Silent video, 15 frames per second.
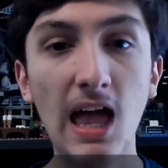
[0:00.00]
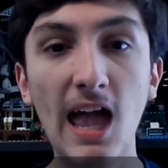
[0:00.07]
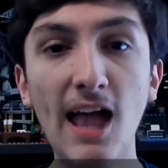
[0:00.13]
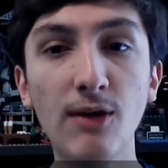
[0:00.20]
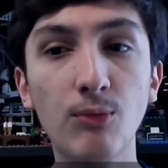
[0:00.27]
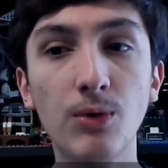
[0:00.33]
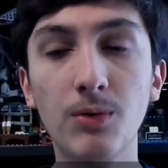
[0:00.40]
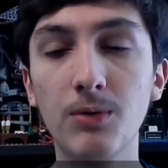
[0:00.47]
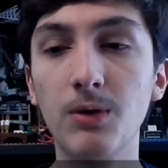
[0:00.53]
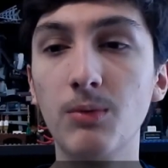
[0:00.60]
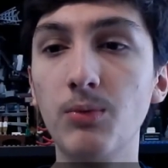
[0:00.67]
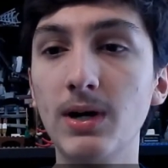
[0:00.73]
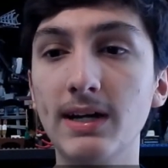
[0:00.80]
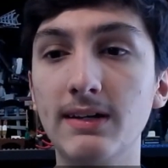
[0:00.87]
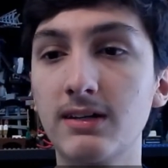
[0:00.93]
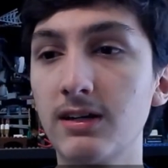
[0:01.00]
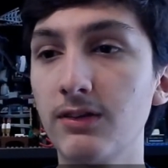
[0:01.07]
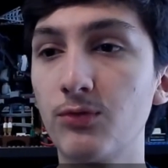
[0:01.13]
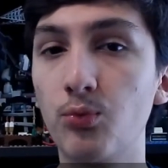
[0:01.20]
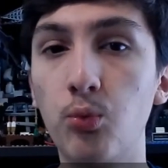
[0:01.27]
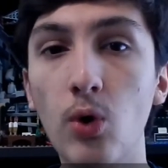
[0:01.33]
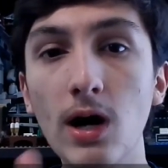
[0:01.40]
And well, what?
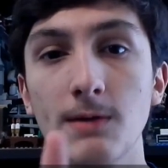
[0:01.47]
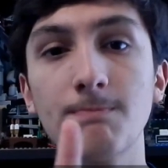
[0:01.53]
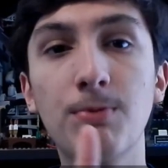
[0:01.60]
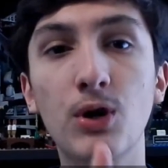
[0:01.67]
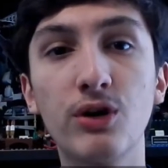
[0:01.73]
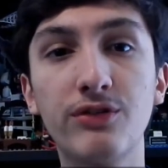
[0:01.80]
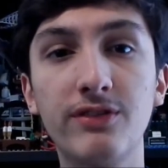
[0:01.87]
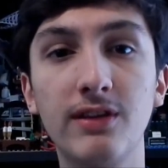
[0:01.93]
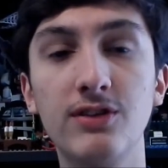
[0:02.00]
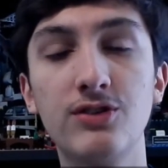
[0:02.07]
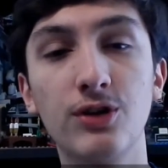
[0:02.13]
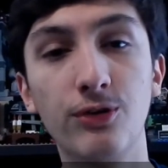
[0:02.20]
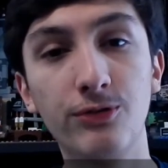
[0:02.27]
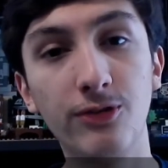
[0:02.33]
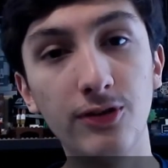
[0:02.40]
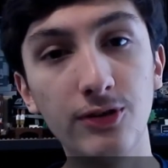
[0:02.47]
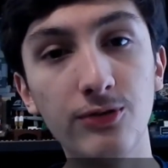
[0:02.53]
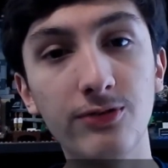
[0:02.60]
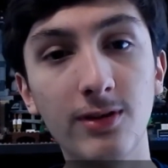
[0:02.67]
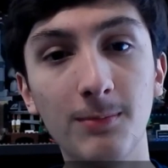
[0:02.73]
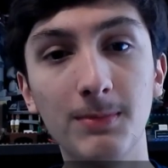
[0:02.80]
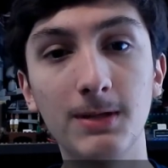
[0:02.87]
Because one person chose to do
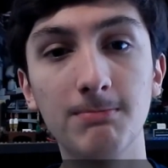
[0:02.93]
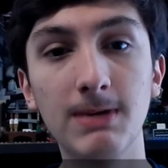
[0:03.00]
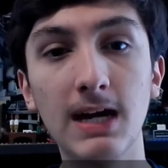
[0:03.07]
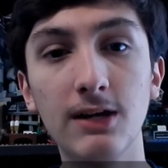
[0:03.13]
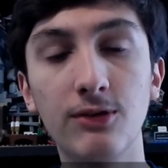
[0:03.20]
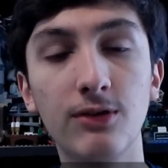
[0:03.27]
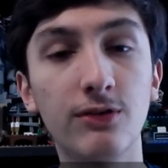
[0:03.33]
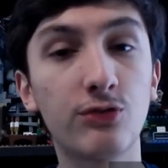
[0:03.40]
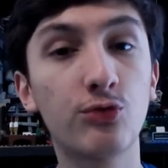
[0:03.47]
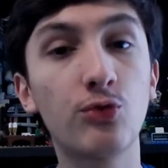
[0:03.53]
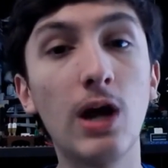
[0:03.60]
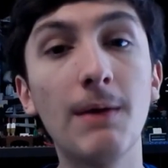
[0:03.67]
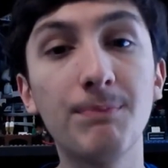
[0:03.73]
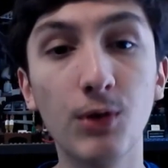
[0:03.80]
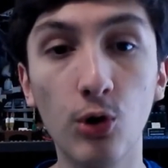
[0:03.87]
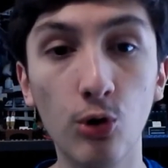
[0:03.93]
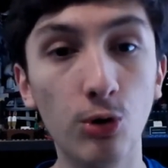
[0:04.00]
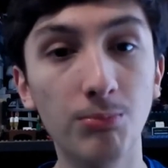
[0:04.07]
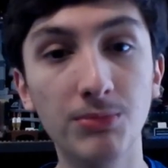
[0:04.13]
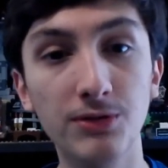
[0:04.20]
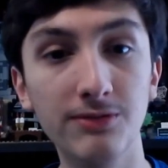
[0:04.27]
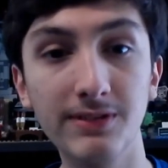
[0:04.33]
something bad, you're going to scrap the
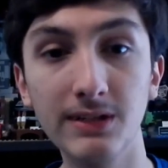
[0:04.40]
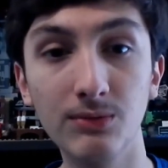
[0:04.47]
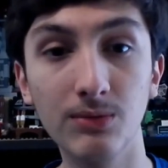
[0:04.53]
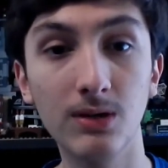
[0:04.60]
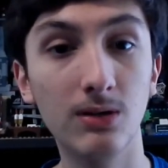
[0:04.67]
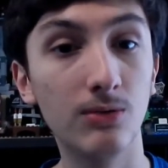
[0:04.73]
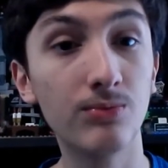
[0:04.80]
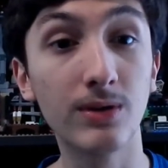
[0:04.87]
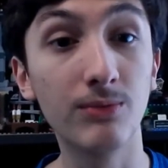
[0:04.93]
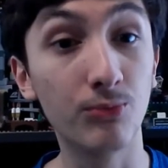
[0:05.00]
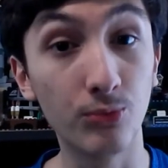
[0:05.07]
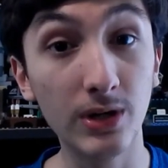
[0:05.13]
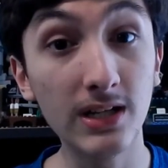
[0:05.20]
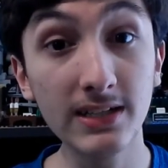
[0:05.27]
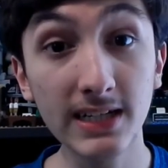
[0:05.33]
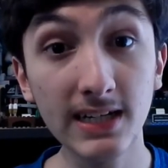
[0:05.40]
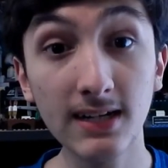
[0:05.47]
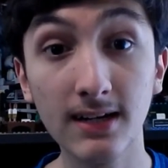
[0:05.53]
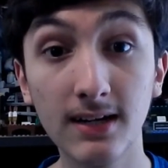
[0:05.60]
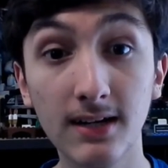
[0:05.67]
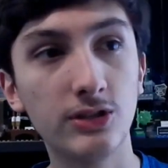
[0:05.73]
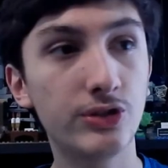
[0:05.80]
whole movie. Really?
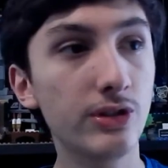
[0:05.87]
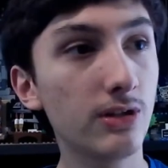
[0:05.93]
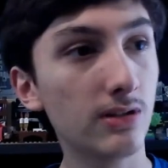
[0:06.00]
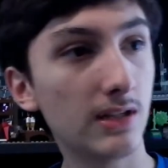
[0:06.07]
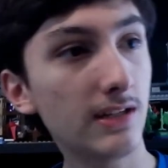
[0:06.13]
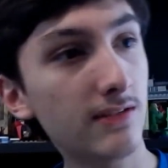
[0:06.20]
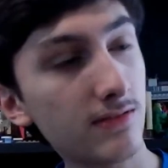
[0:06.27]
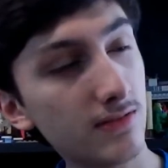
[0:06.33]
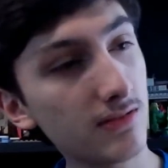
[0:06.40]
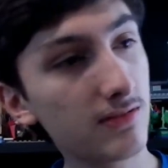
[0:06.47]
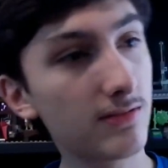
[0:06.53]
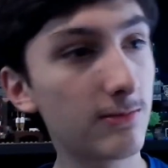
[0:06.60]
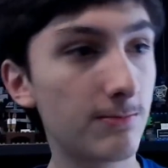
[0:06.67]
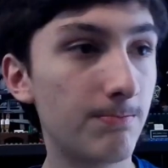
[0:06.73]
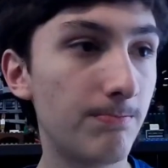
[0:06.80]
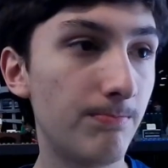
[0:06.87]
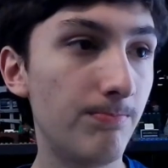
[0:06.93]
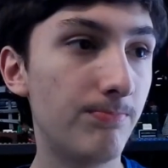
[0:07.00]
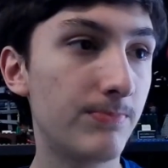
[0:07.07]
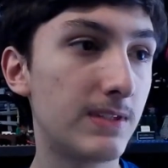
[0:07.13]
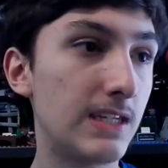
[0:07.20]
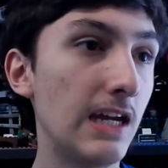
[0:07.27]
Sure, let's just
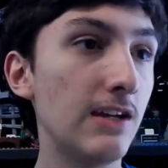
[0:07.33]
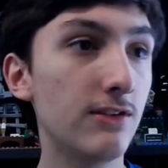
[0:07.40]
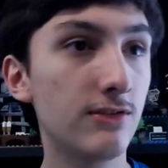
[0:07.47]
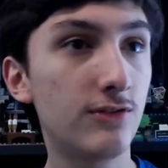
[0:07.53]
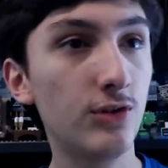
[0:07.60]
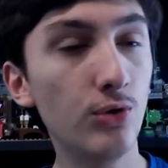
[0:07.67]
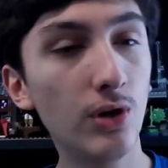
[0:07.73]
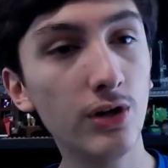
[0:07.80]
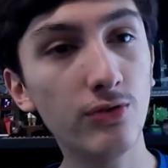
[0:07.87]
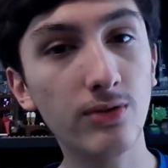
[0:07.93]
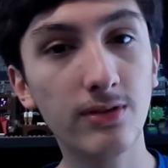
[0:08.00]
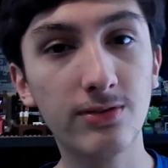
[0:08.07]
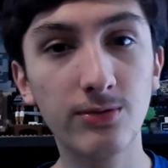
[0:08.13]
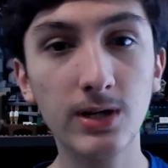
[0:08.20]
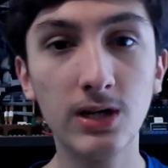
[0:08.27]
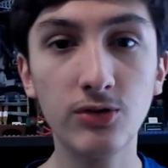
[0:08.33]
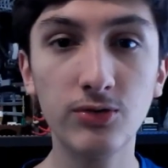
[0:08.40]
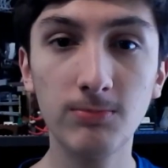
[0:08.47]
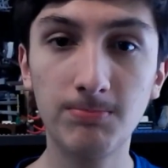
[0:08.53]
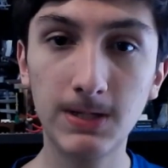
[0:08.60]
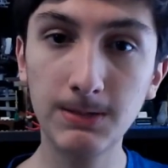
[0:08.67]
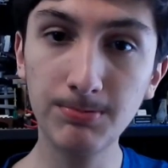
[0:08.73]
get 200,
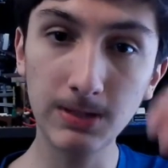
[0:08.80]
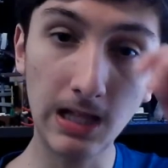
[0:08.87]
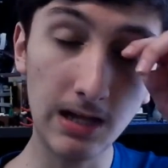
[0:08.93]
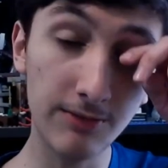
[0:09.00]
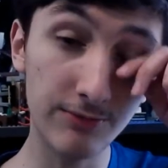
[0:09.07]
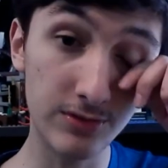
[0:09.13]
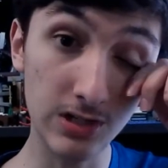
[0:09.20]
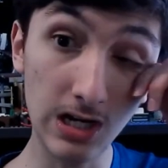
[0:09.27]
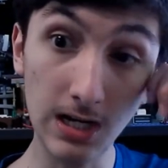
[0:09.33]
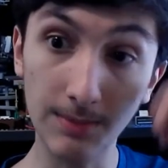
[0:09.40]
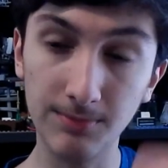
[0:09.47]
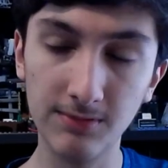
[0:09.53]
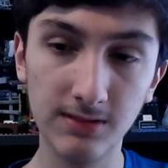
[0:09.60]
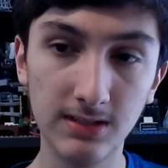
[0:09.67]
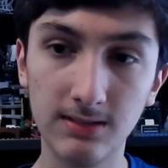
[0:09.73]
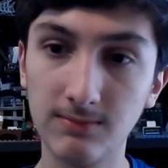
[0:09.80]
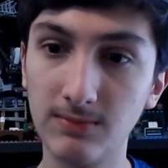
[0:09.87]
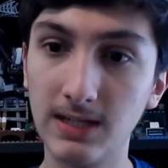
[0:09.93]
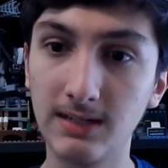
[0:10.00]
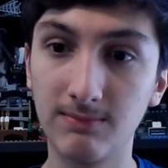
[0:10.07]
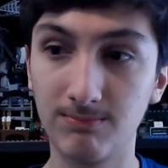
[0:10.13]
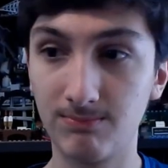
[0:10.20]
300 people out of jobs.
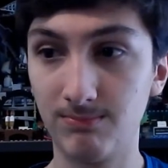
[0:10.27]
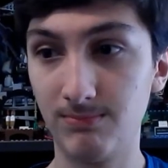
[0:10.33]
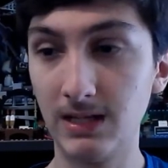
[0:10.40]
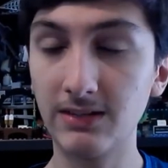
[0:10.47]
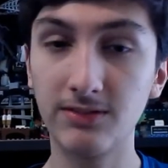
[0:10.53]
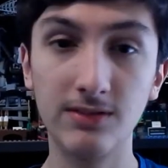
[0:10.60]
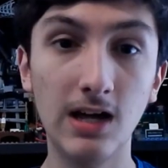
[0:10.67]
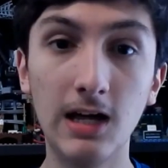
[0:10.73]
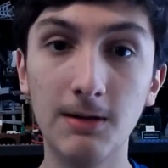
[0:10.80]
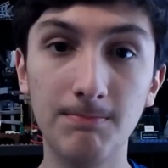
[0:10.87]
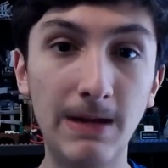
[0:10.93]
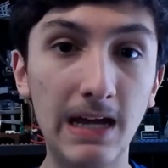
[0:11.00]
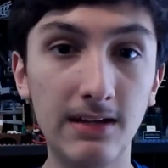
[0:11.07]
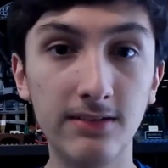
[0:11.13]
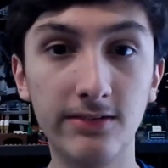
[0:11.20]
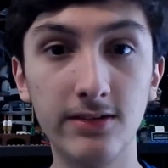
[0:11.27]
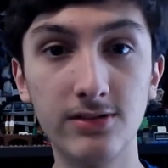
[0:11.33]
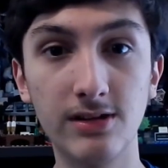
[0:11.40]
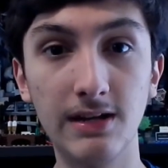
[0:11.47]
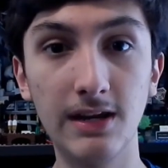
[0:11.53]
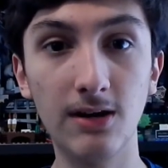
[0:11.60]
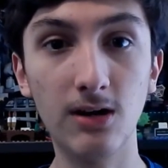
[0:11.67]
Like, that's not a bad
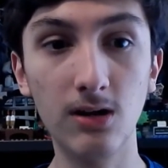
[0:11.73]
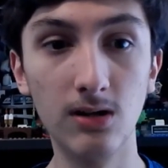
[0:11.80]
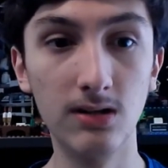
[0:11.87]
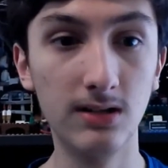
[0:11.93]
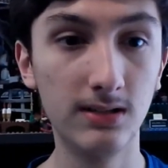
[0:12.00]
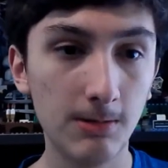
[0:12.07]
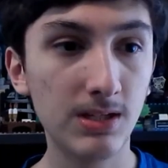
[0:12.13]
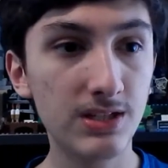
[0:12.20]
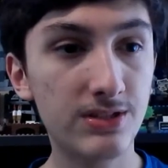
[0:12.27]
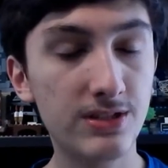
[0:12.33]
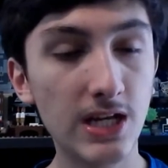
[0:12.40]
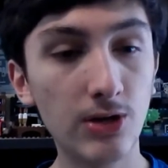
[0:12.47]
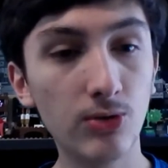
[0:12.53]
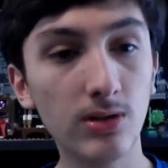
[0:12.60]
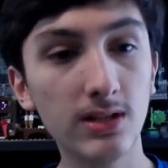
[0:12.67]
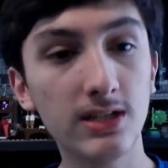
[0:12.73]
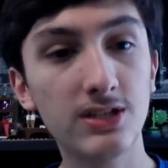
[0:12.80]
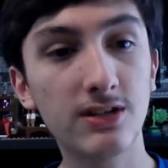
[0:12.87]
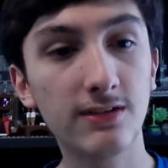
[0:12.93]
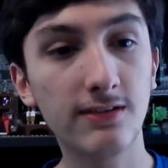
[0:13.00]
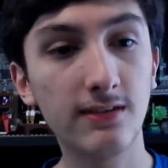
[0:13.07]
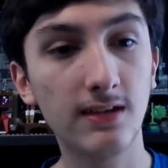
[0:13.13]
decision at all. Plus, generally,
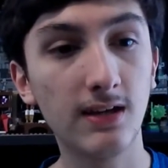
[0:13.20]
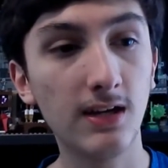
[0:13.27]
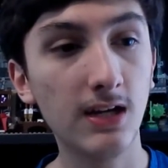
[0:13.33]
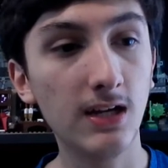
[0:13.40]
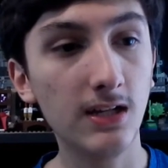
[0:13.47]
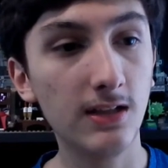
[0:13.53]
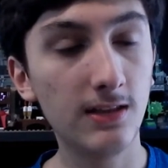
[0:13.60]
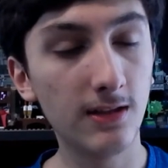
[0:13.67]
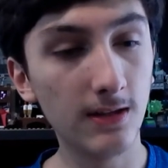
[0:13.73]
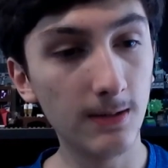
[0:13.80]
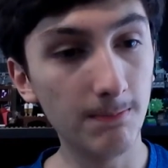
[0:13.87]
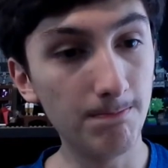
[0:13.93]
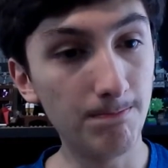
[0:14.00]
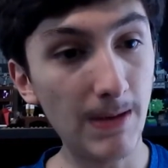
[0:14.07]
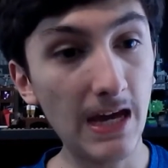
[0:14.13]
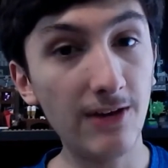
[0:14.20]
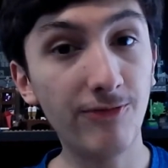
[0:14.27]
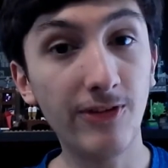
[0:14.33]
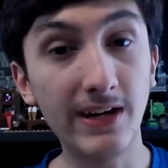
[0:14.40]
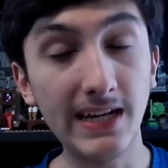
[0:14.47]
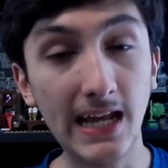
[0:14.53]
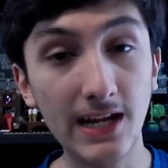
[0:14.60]
just the bad
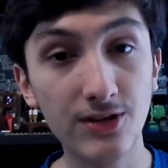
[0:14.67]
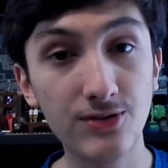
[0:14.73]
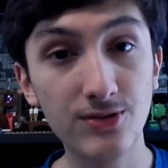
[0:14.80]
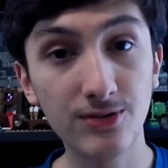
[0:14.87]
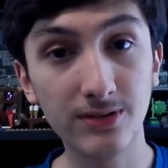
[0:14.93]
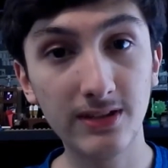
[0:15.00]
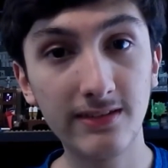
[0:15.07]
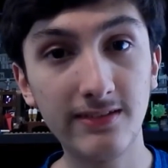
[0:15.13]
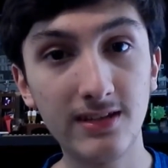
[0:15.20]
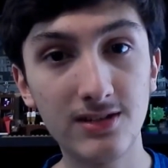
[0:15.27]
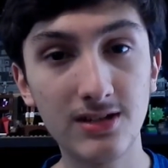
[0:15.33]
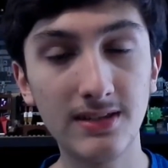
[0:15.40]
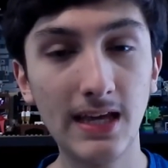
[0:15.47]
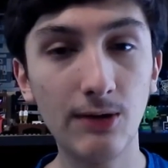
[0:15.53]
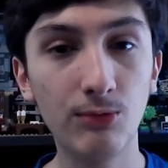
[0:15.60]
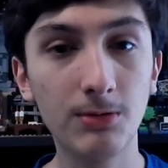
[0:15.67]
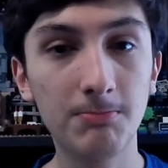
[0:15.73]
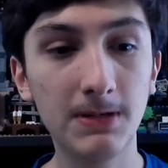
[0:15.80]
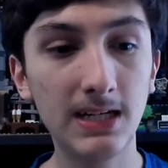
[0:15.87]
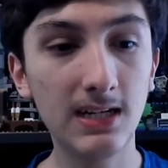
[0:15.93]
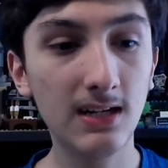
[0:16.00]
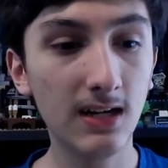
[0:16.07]
financial decision that would
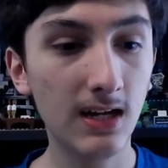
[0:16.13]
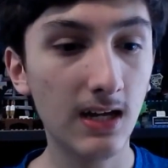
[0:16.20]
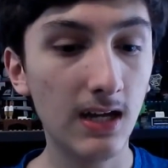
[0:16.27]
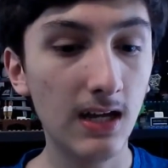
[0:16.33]
be.